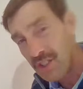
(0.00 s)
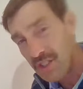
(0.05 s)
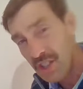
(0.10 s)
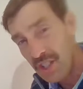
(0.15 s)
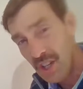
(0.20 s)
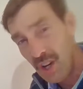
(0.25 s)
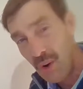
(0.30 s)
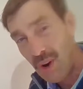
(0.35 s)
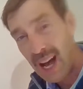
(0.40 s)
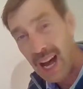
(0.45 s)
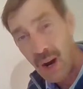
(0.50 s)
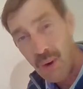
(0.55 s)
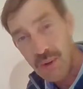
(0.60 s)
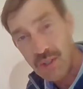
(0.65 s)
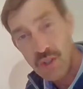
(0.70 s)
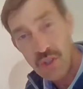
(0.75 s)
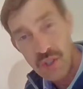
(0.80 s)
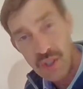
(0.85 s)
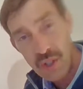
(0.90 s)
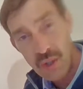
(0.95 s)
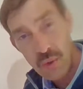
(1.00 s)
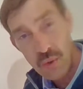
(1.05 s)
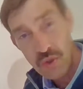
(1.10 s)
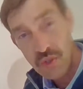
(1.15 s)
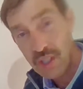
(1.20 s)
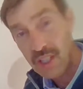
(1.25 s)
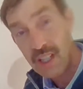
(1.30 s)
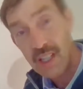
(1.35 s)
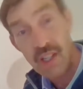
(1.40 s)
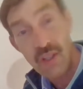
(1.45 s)
you to know how it's
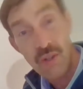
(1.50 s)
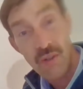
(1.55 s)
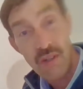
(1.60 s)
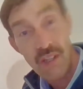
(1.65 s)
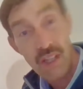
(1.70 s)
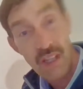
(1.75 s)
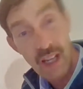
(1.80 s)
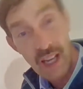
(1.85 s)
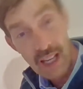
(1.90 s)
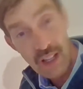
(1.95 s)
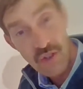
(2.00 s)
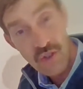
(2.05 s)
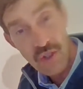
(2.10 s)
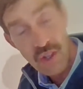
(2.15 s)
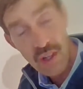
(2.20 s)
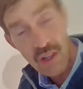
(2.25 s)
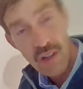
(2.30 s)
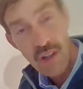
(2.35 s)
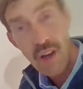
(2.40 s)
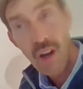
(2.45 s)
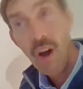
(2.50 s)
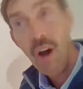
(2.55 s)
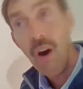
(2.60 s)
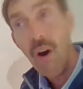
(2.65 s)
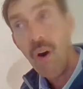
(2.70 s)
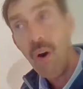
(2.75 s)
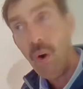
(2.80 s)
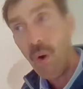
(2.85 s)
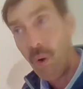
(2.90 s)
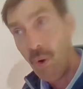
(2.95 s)
used, either in nature
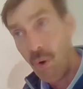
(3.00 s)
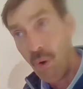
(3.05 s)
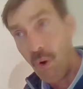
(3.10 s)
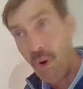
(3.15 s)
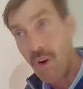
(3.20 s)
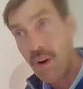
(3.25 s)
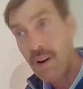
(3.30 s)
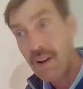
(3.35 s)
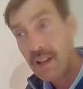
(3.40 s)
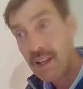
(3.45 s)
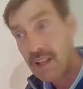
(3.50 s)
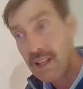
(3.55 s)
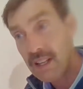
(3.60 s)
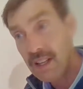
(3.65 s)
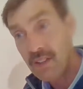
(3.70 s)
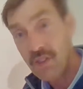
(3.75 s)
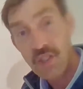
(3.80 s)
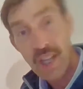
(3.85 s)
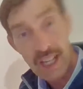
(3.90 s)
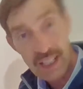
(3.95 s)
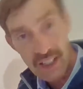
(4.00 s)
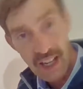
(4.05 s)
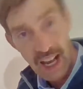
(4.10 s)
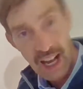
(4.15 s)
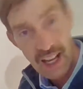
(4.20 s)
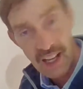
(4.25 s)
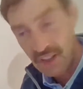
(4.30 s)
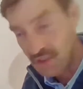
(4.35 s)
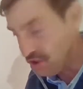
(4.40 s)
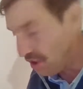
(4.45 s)
or in
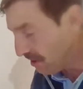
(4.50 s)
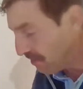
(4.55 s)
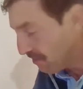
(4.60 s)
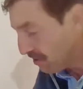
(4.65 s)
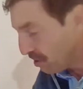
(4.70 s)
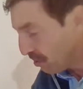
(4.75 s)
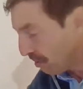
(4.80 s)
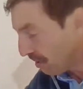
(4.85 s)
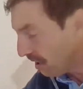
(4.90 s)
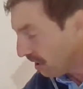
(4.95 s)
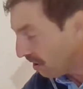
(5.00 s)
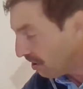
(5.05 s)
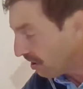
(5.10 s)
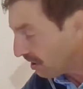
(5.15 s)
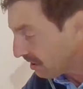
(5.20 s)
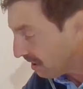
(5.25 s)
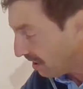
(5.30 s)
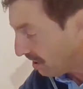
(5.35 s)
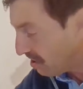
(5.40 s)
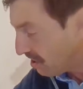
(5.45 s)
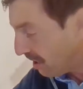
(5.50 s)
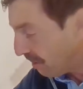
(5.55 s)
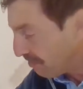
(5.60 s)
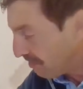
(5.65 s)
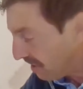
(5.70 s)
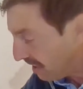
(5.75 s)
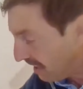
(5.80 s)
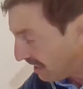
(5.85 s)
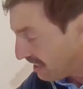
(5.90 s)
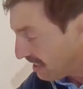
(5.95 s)
technology. So we're going to look at
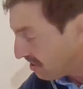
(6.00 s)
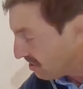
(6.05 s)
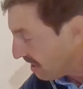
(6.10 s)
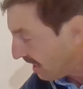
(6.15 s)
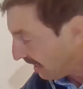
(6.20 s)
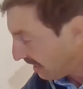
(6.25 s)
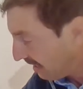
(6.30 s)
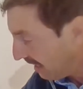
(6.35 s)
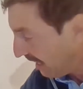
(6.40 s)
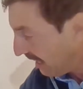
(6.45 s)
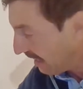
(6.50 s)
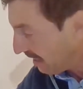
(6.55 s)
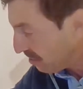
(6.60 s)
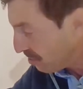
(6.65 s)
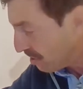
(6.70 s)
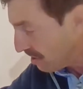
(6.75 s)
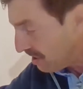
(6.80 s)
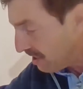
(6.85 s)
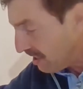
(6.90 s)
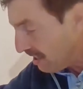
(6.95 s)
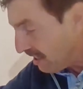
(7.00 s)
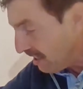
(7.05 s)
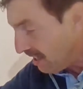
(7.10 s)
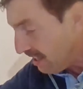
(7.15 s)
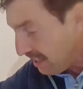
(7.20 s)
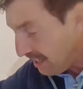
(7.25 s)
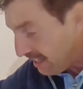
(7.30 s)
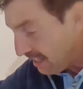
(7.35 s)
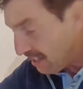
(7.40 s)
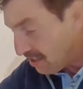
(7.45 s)
something in technology.
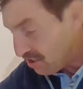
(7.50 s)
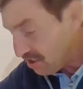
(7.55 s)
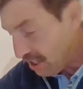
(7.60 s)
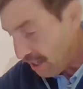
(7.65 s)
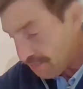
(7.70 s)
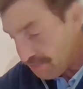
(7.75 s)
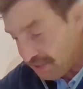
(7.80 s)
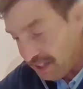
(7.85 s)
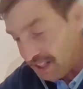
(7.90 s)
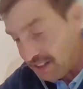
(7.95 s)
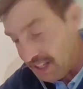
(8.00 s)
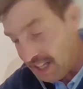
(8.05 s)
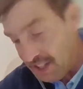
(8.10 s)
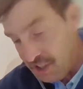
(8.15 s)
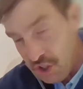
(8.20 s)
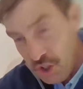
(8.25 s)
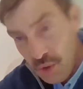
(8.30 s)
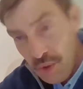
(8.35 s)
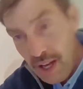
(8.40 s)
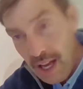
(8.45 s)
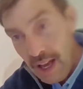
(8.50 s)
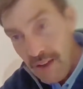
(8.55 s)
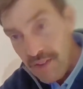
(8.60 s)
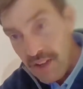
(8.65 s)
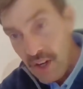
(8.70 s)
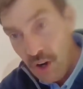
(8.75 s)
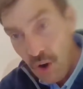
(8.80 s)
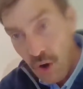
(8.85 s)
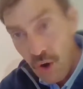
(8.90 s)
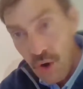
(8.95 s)
It's something that you have
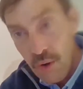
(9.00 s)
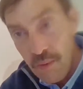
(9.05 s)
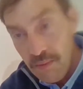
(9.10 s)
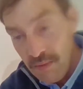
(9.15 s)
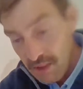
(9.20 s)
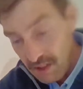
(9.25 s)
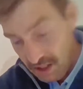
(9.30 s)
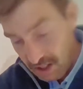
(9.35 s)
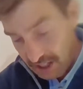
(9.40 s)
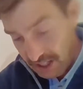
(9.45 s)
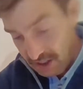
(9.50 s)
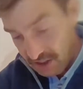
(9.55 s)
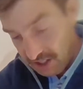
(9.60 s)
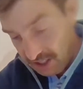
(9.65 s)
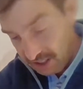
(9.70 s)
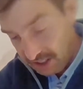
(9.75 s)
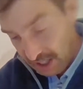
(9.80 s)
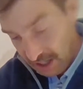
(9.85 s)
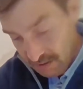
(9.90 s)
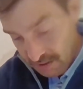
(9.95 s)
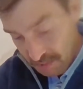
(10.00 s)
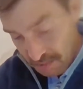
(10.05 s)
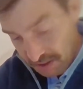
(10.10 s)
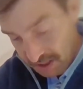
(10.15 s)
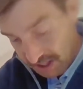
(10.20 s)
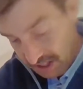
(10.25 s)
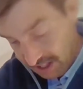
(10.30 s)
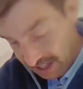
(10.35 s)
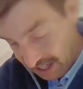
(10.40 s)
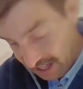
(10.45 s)
at home. I think
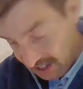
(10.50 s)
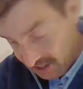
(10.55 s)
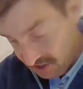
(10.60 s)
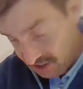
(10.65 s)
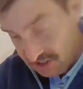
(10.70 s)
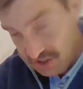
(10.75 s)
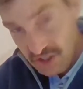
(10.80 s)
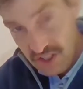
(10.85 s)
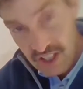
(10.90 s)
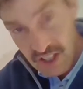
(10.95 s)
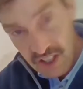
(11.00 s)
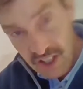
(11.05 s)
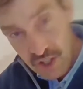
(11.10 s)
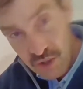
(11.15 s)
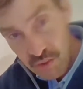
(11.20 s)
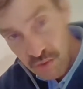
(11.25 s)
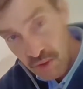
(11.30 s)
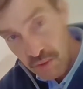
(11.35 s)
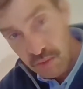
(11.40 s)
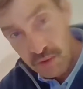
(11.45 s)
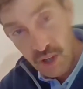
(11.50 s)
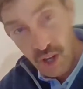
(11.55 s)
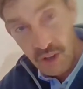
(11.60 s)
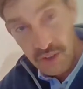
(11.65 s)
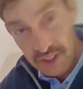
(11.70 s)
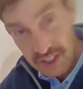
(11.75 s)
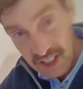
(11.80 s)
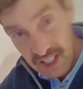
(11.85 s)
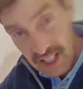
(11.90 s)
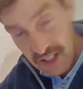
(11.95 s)
everybody has. It's in this room
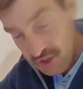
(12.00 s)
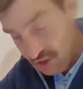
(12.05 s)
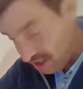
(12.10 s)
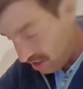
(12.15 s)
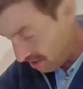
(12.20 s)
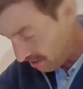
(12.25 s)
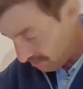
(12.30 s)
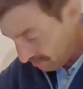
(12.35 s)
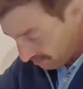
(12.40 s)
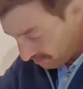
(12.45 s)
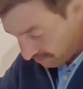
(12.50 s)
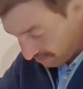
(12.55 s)
called the kitchen.